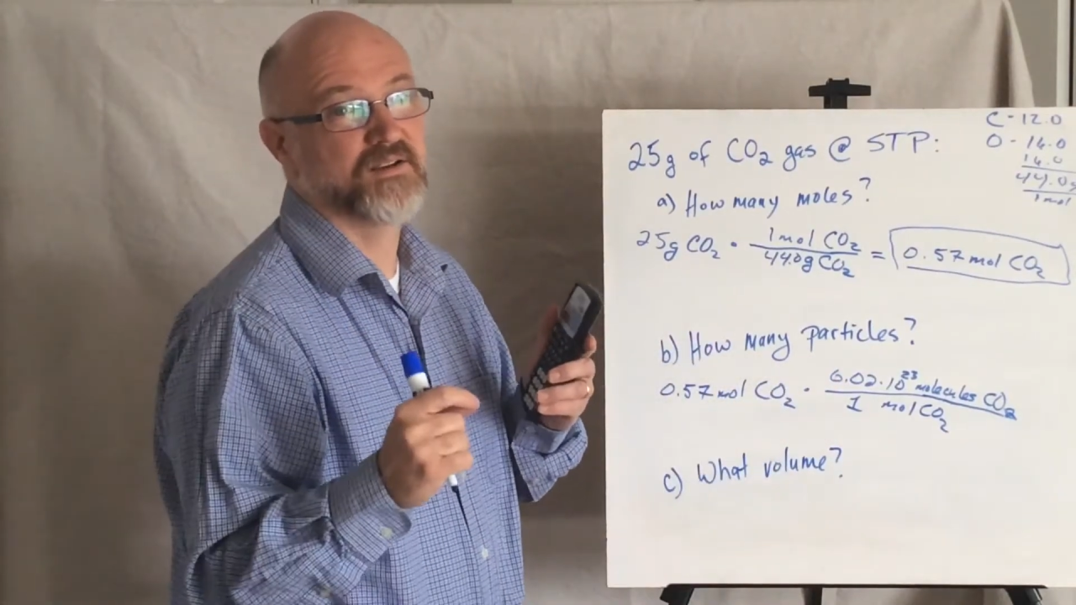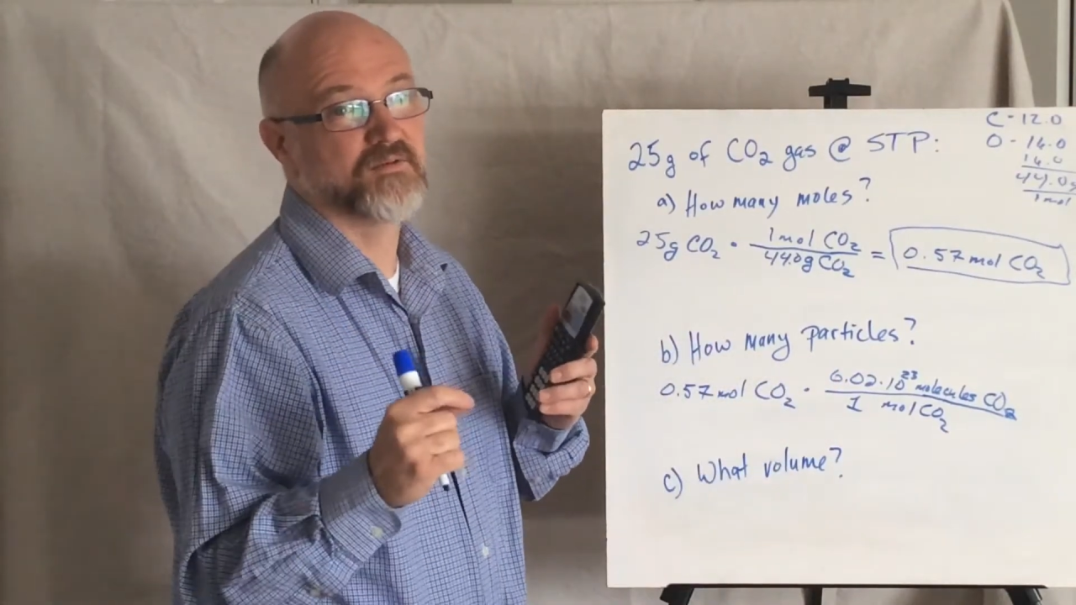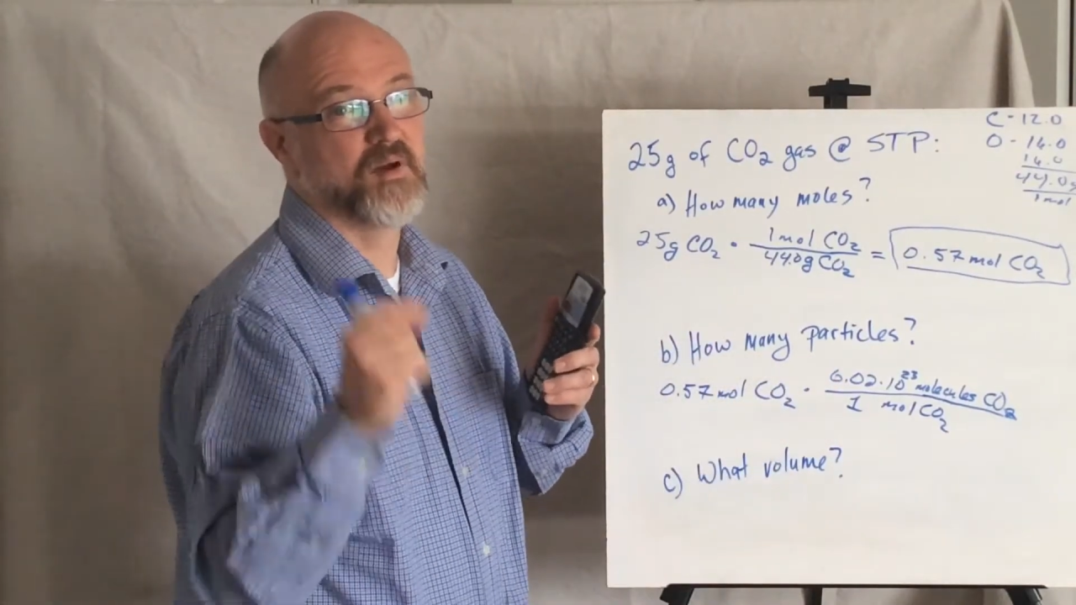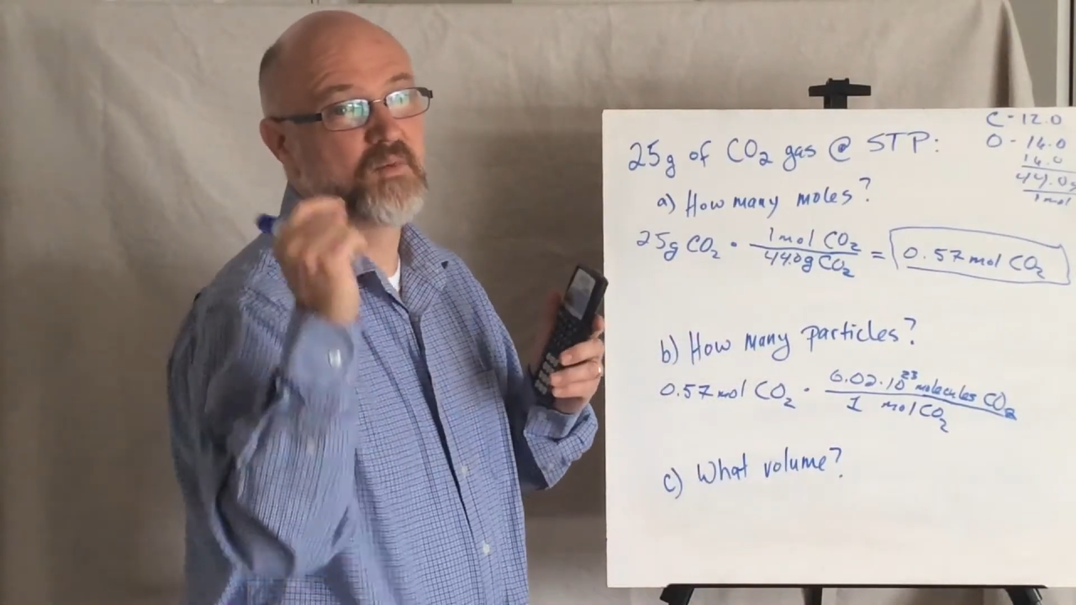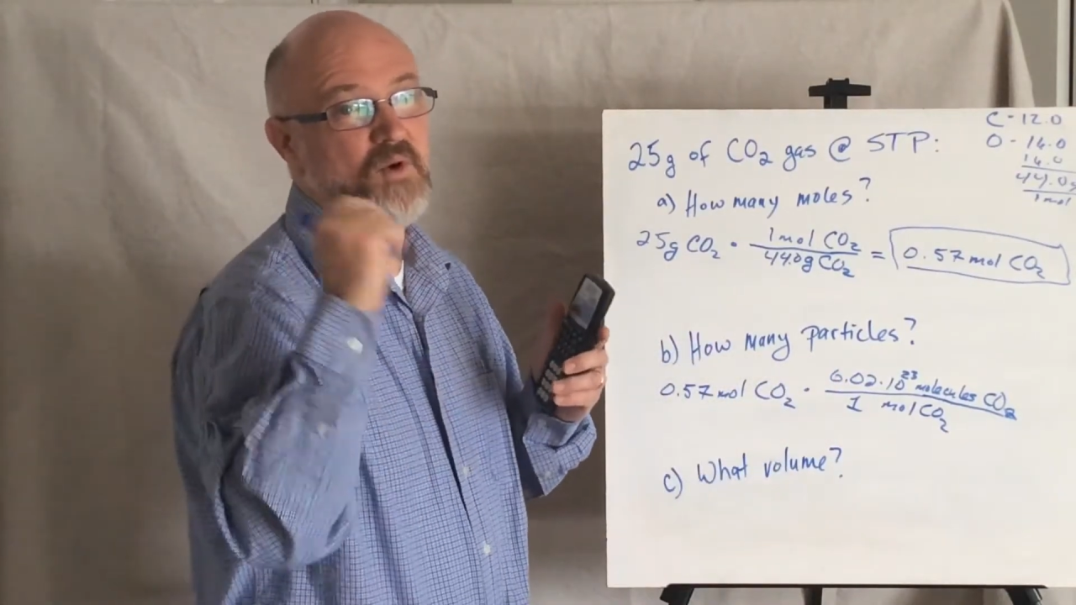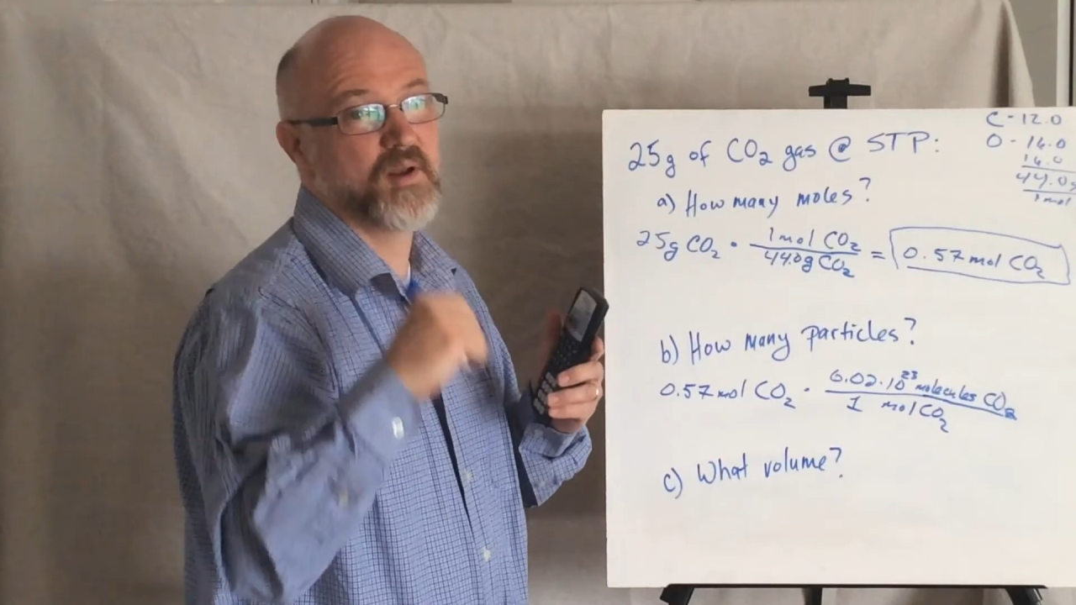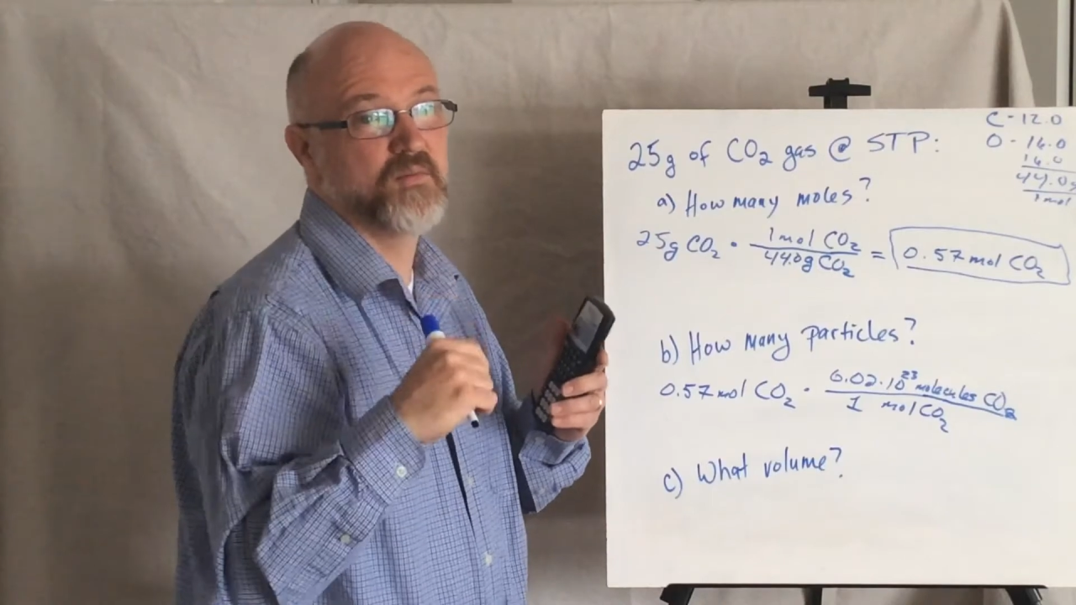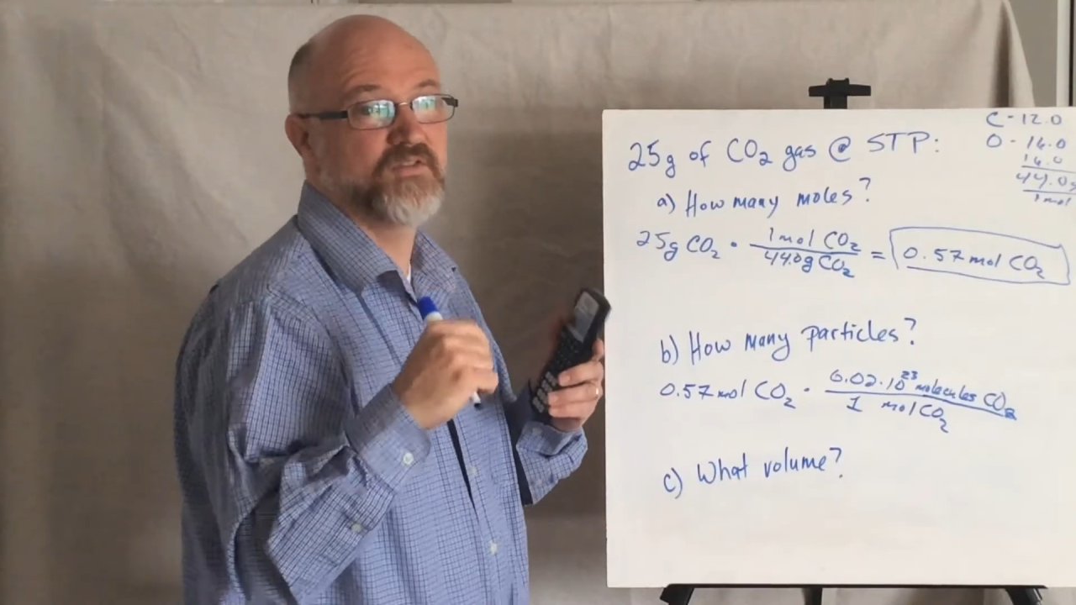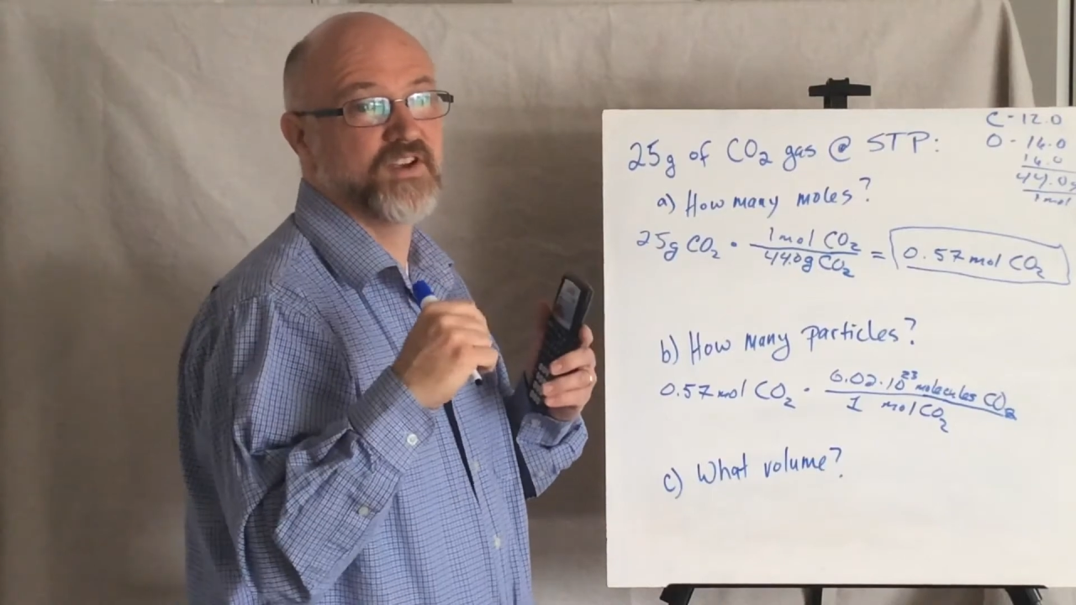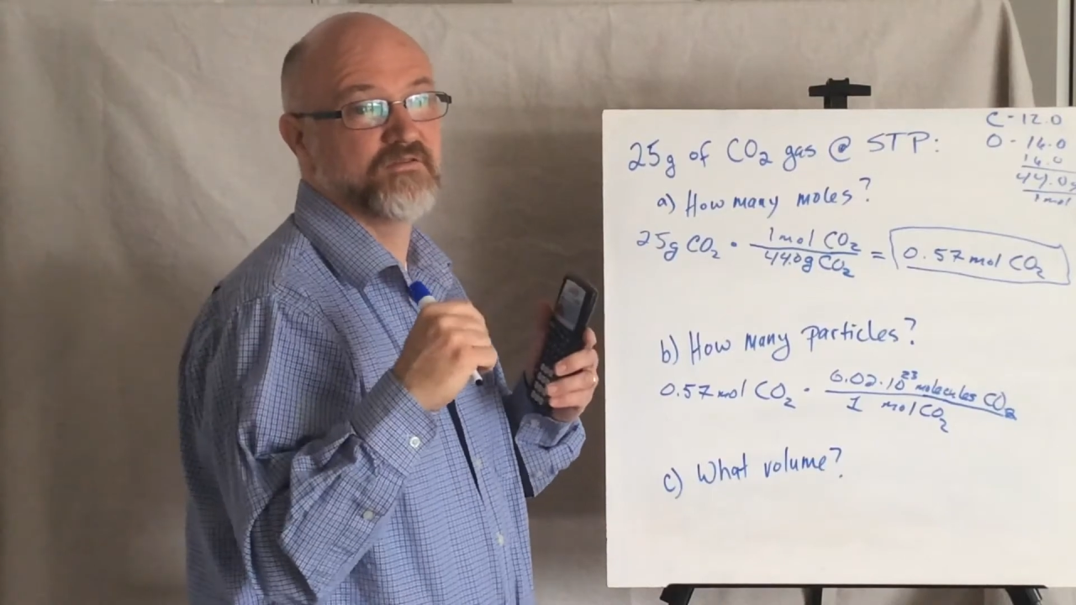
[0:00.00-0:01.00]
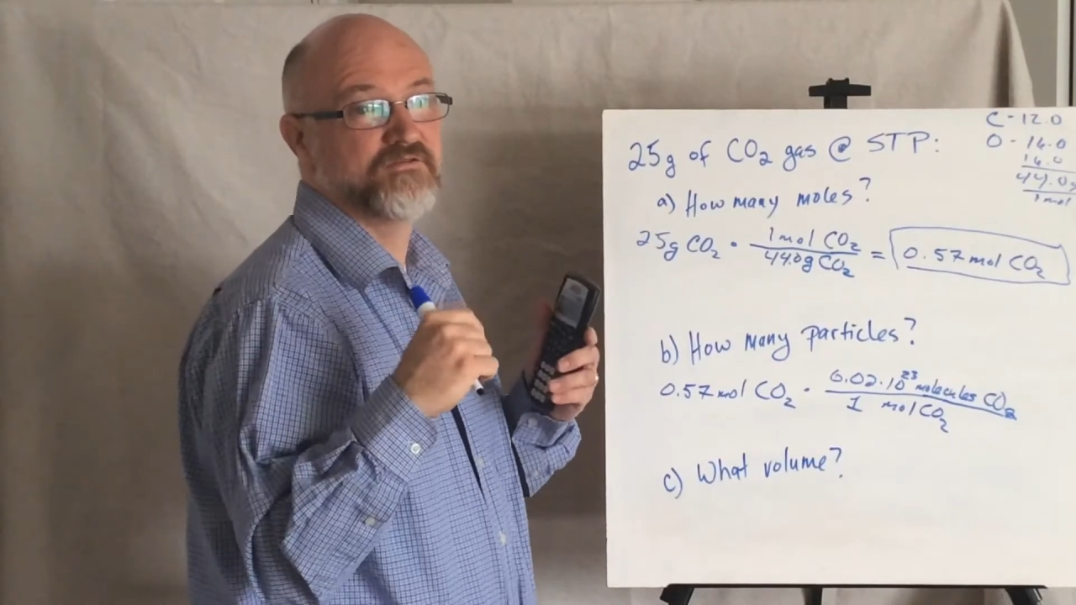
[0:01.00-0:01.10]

Remember, when I'm moving